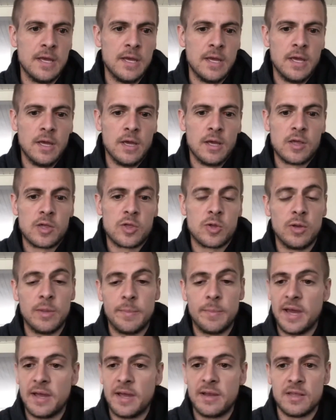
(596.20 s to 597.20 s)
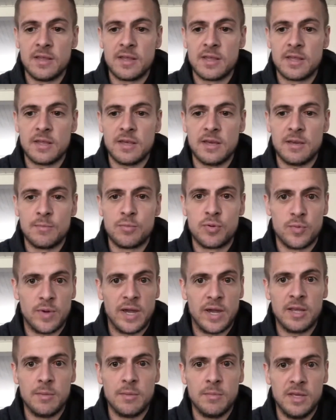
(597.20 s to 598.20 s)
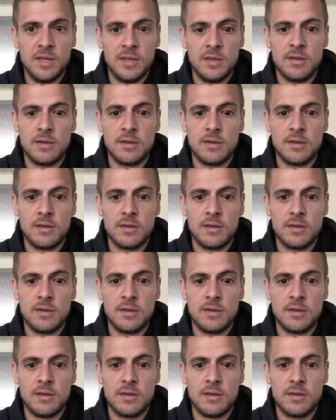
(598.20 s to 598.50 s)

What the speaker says: SOLIBAD is providing me